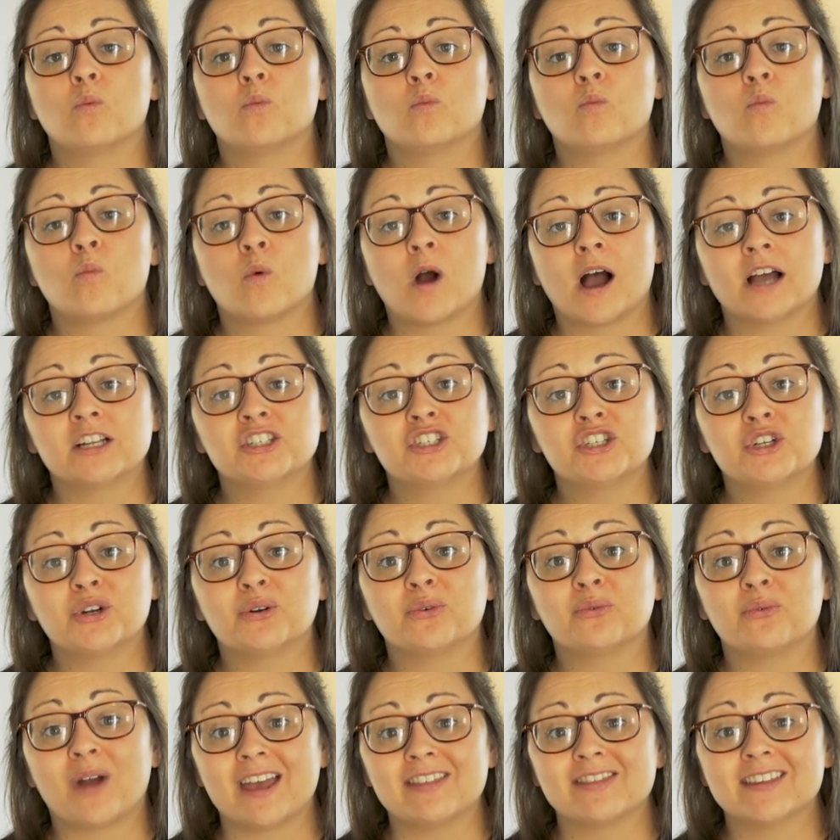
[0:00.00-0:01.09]
I want you to
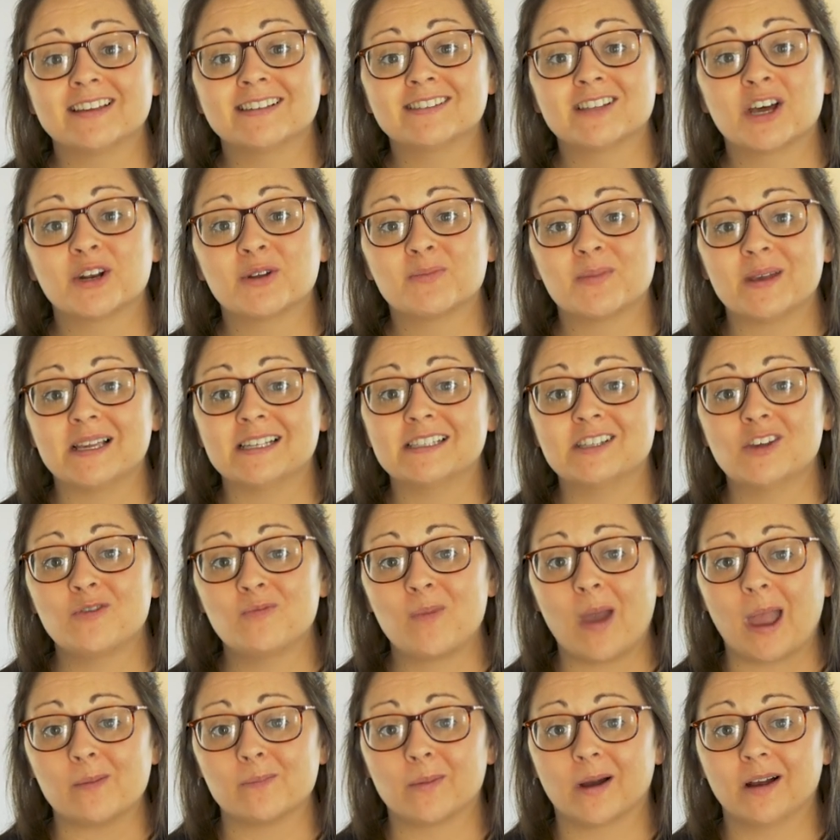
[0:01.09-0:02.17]
write this on a piece of
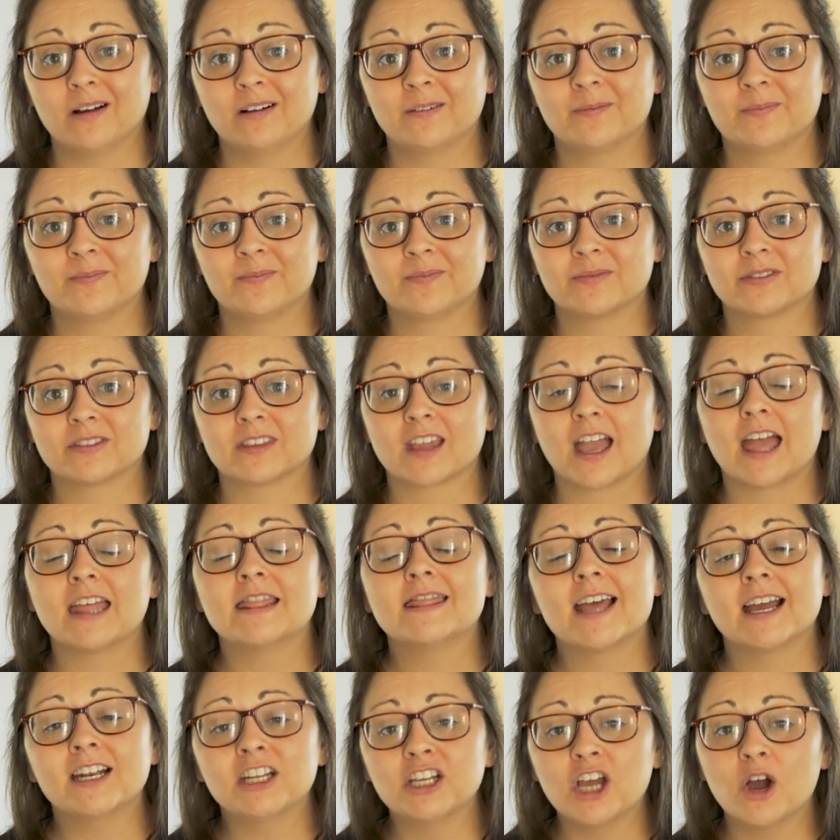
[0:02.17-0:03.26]
paper and
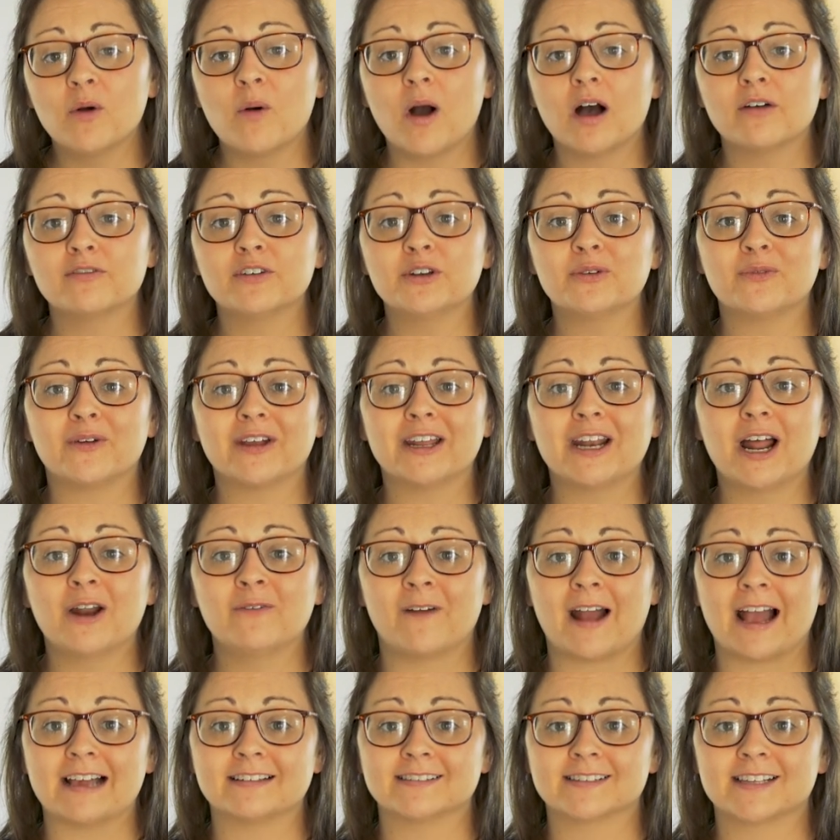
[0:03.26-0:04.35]
then go off and read on
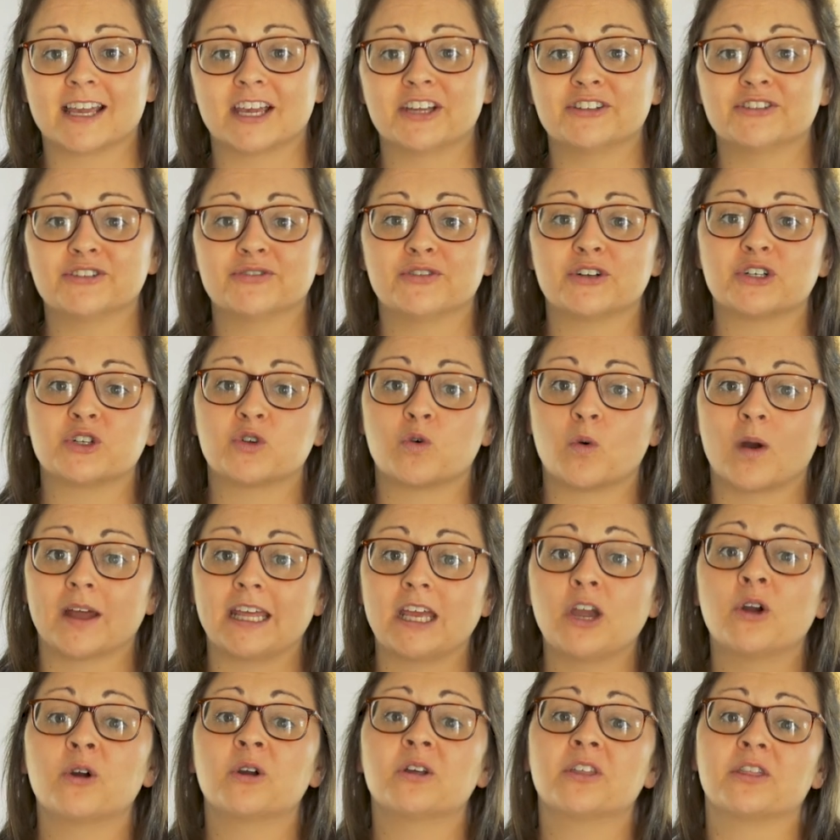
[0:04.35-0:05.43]
Raz Kids for
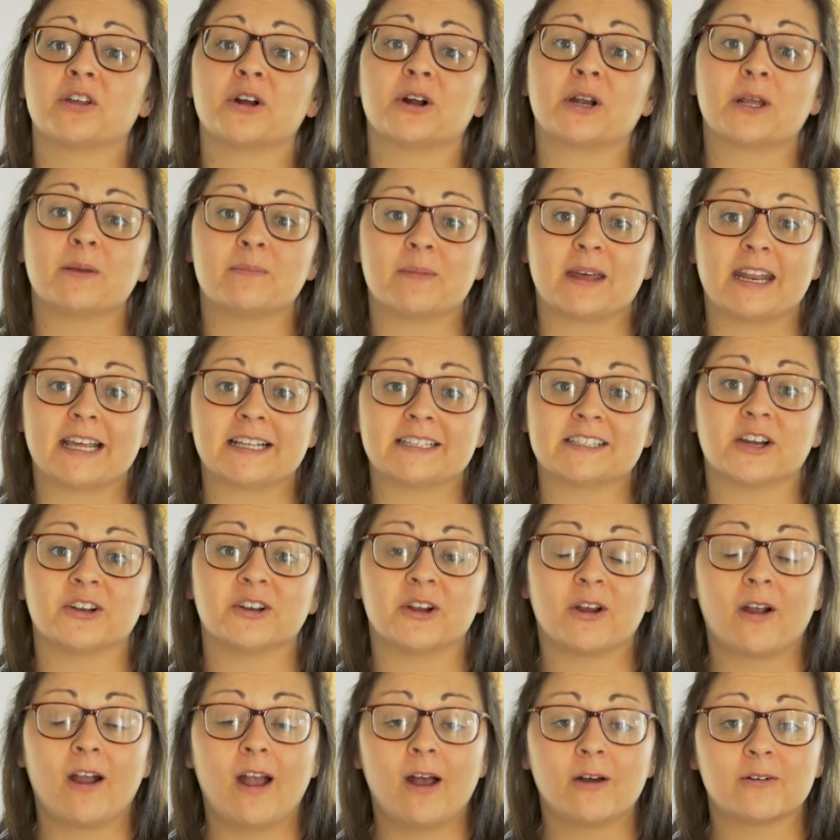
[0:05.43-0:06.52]
20 or 30 minutes on
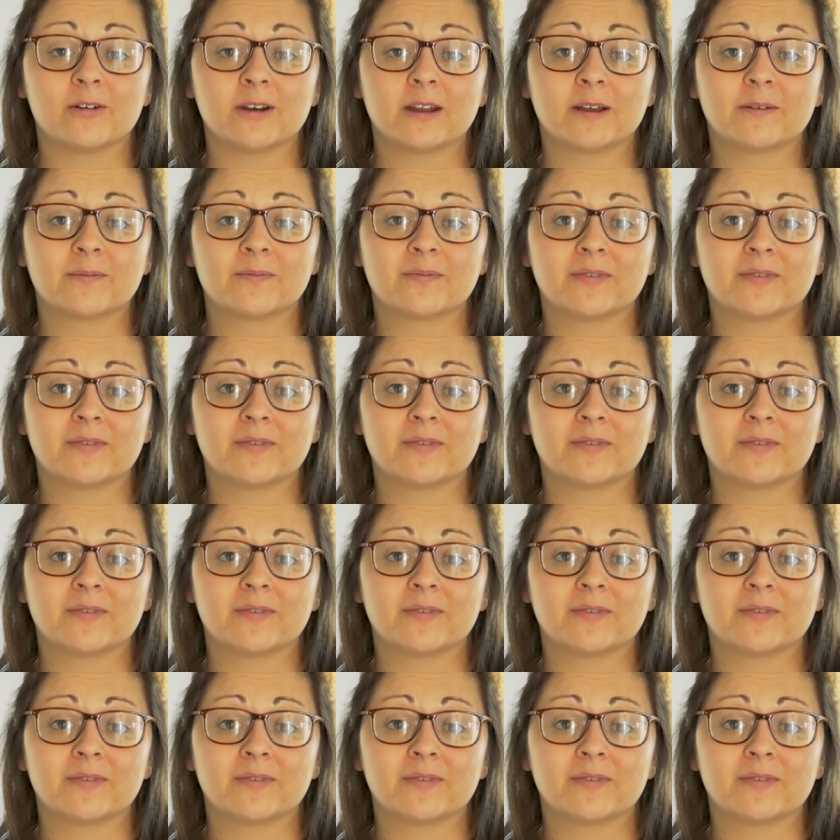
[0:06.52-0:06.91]
your own.